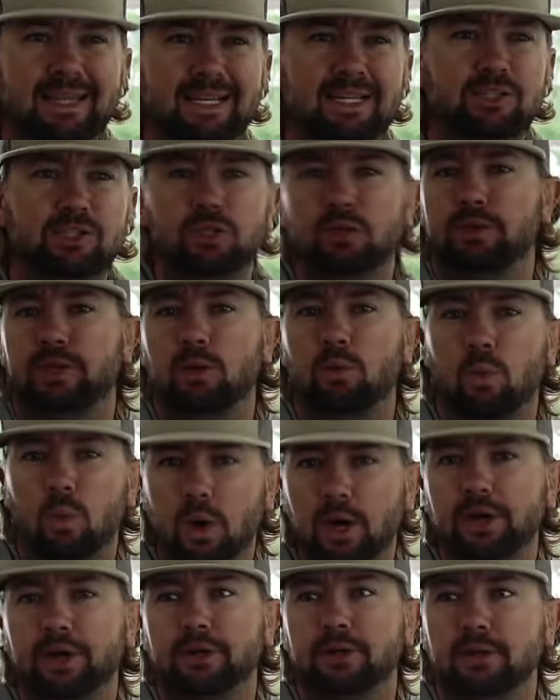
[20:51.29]
denser than
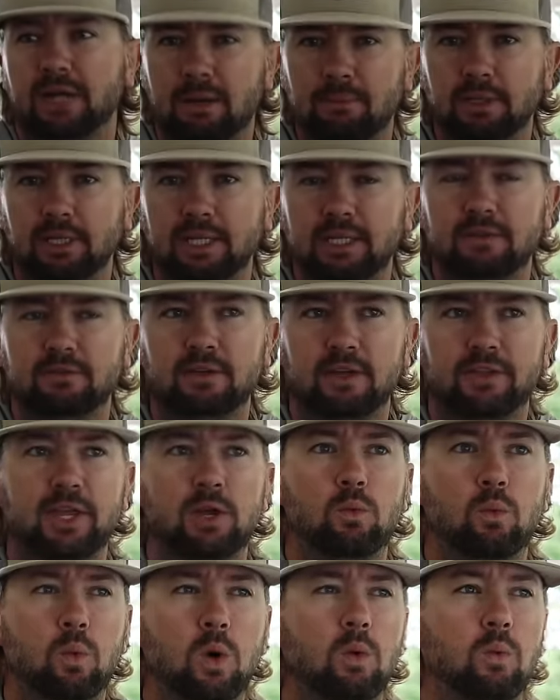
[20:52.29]
water, I believe. I
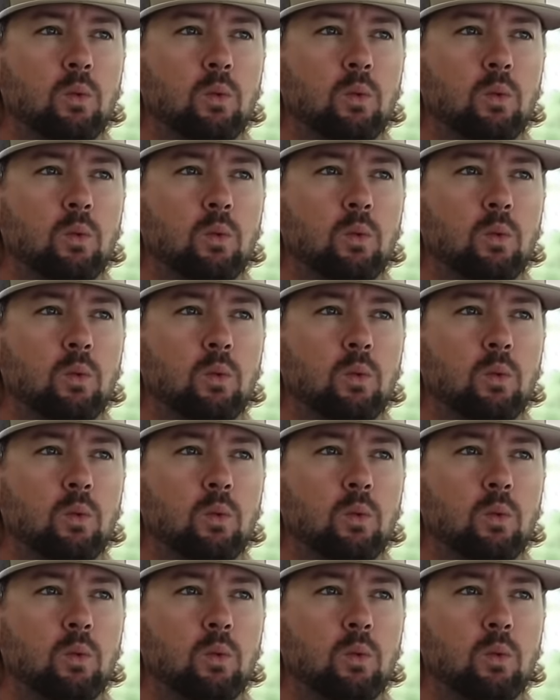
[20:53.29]
think